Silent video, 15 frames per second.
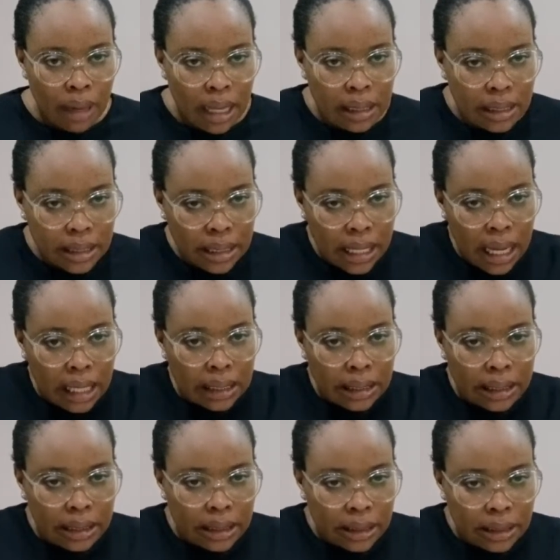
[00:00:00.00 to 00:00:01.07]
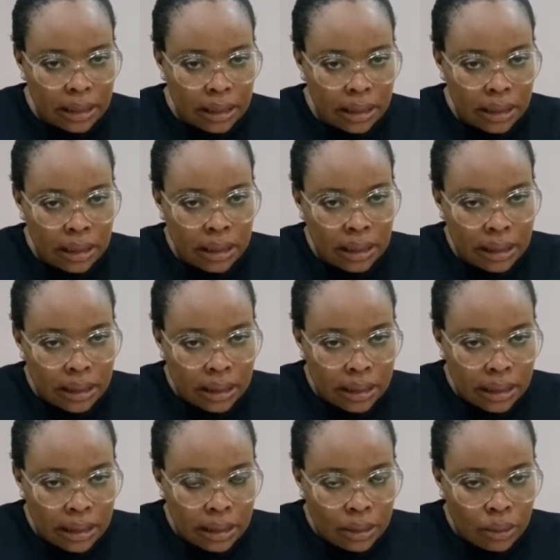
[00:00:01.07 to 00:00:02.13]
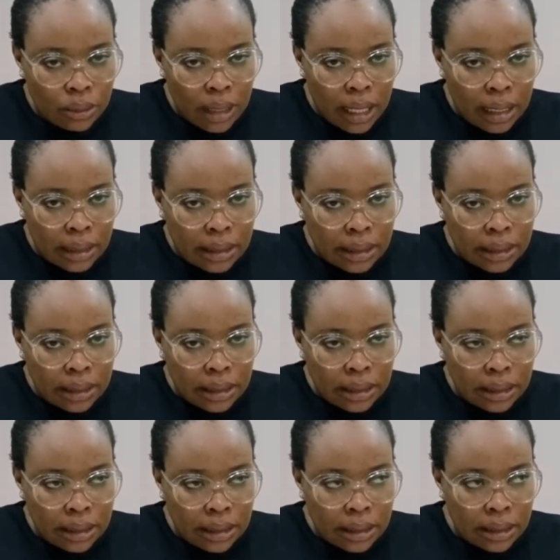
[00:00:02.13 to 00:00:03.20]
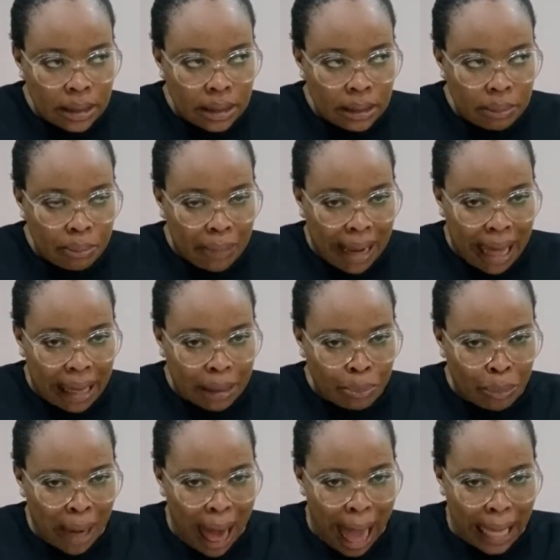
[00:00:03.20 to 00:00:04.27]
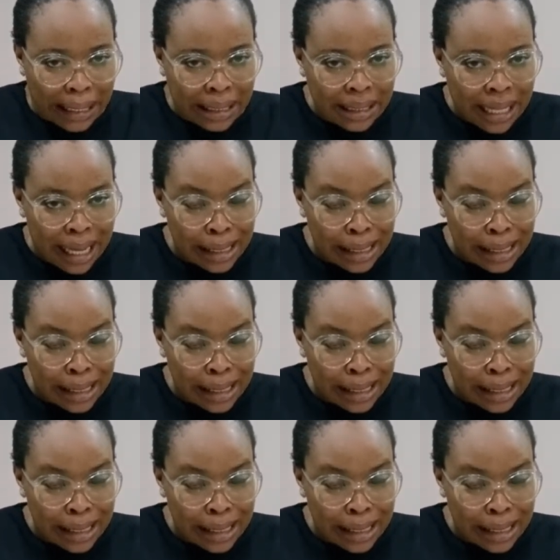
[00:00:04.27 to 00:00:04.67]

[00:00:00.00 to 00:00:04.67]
They are seeing hats. They are saying black.